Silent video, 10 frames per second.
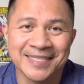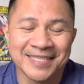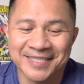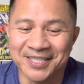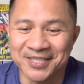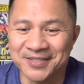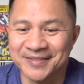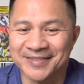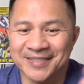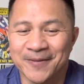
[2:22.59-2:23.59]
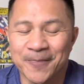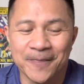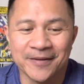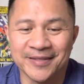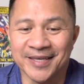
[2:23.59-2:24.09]
So
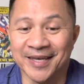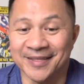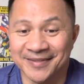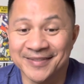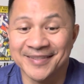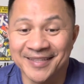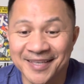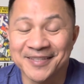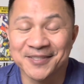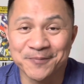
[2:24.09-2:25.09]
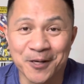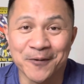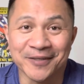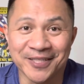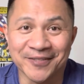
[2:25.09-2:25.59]
yeah, smart way
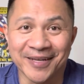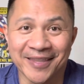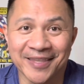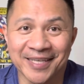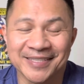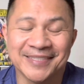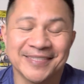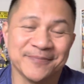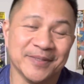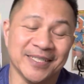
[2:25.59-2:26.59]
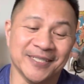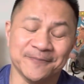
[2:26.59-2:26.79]
to do it, I think. But